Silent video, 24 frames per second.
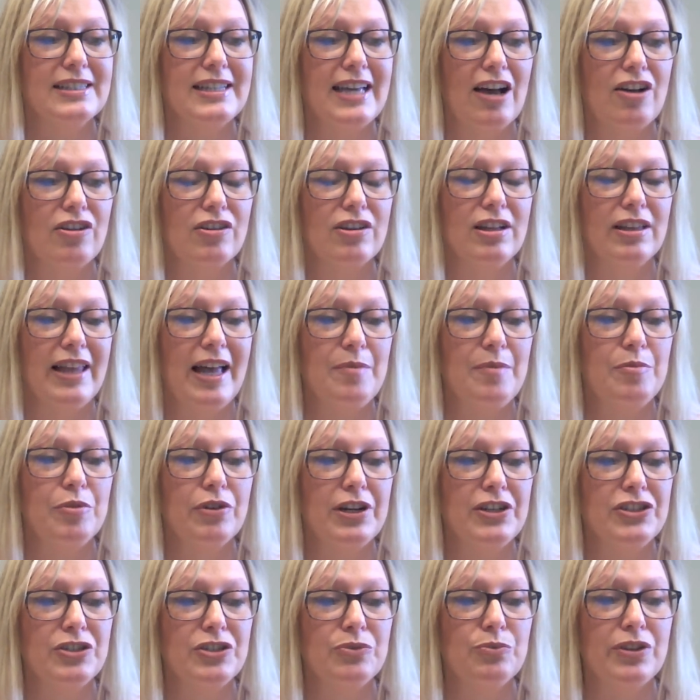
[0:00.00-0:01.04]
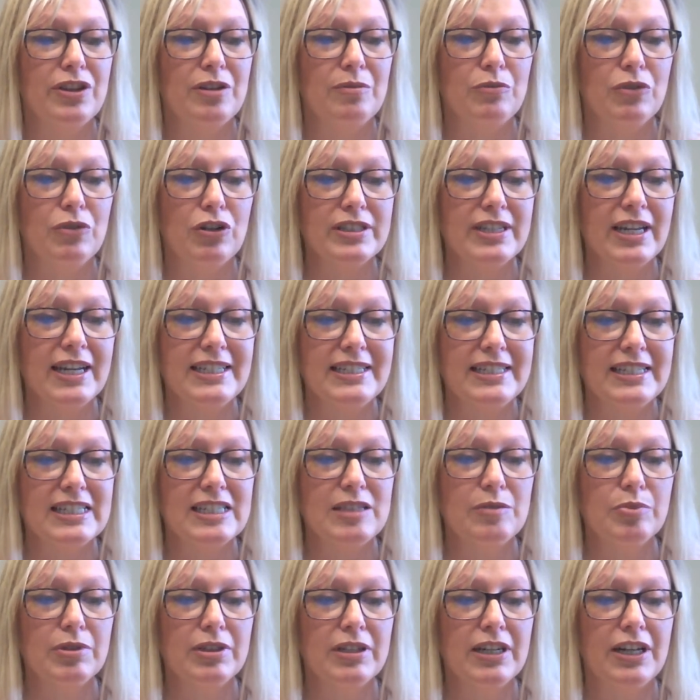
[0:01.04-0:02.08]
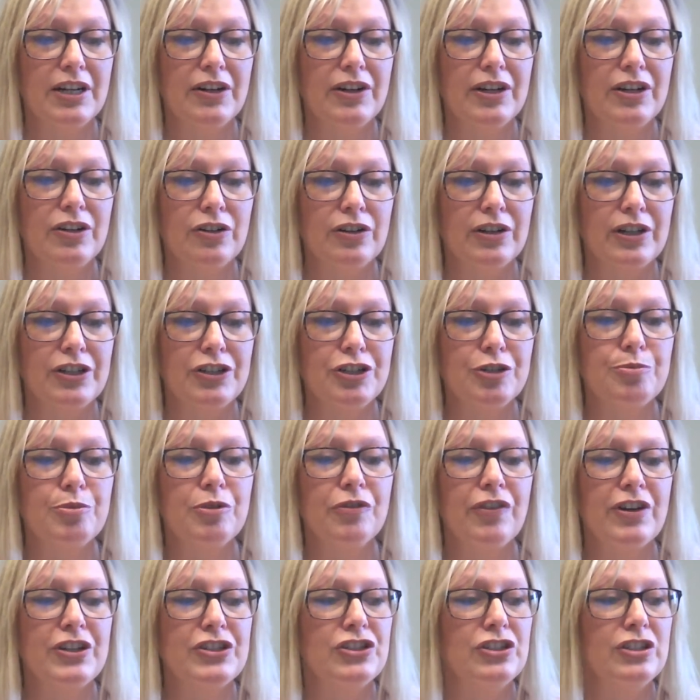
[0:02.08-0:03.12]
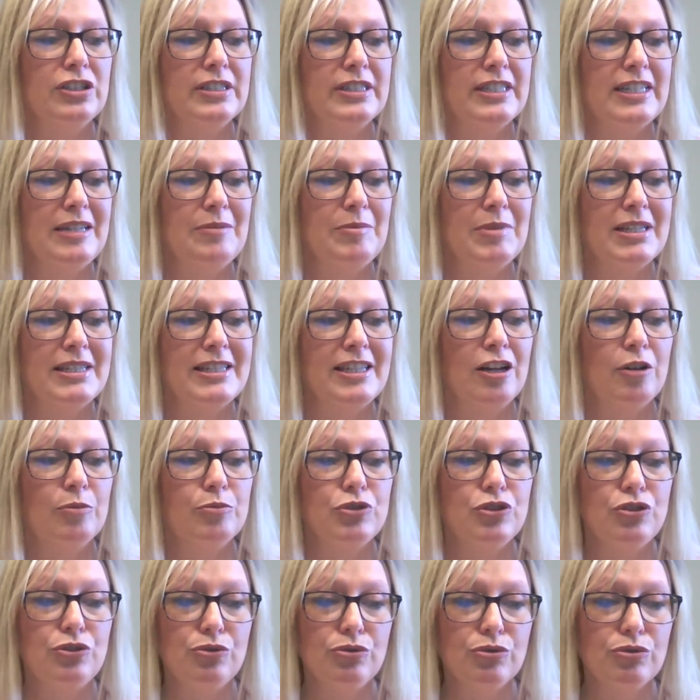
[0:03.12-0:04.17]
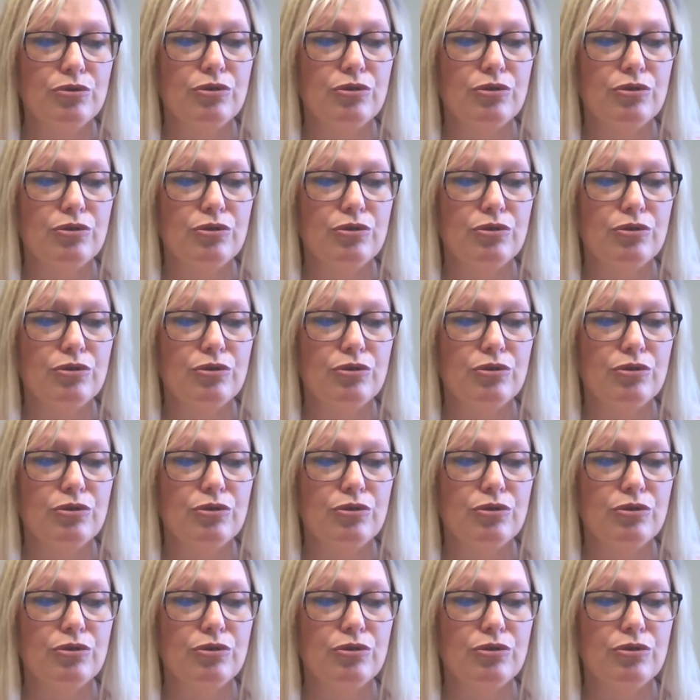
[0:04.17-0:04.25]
how collaboration with a multidisciplinary or interprofessional team has helped you